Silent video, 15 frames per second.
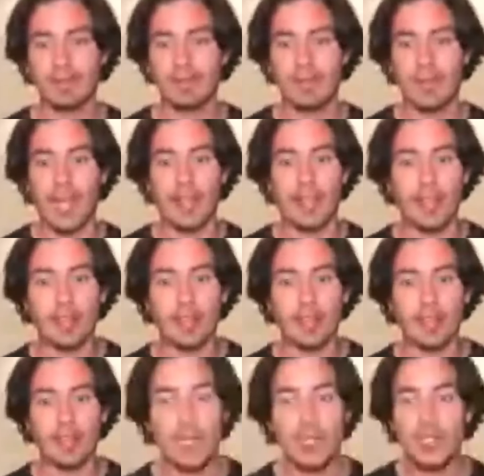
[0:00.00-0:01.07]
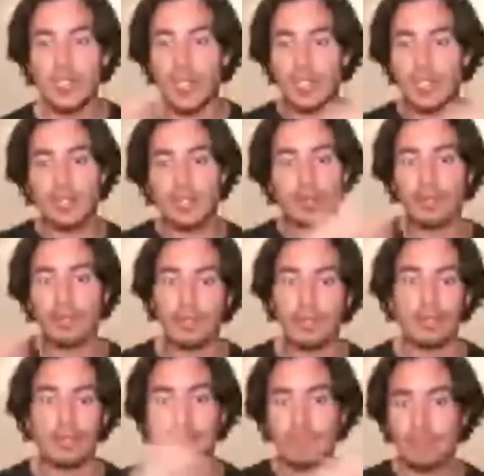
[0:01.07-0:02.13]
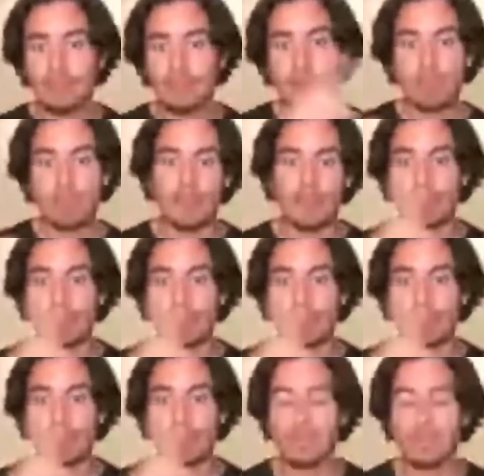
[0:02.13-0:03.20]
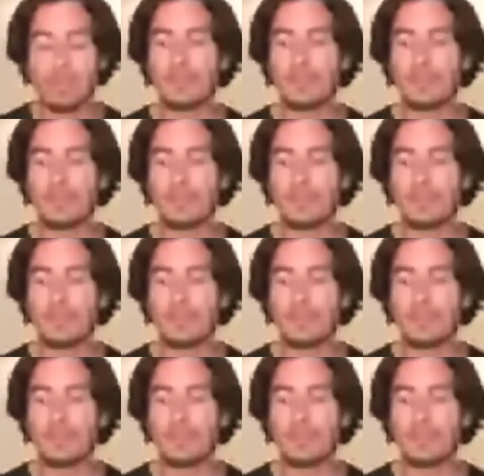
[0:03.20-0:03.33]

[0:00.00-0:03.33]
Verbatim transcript: Nothing. They're just pam, pam, pam, pam.